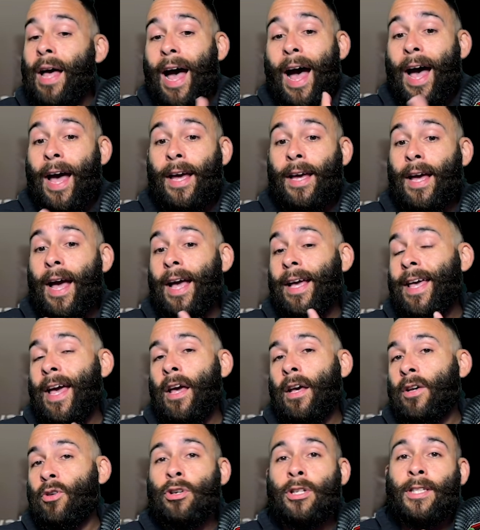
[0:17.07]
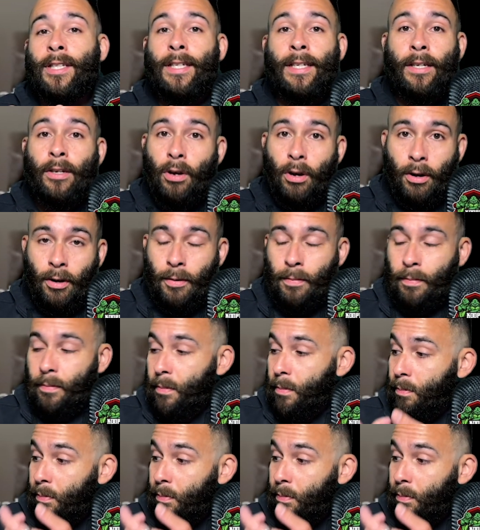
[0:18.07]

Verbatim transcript: I, I can't critique her.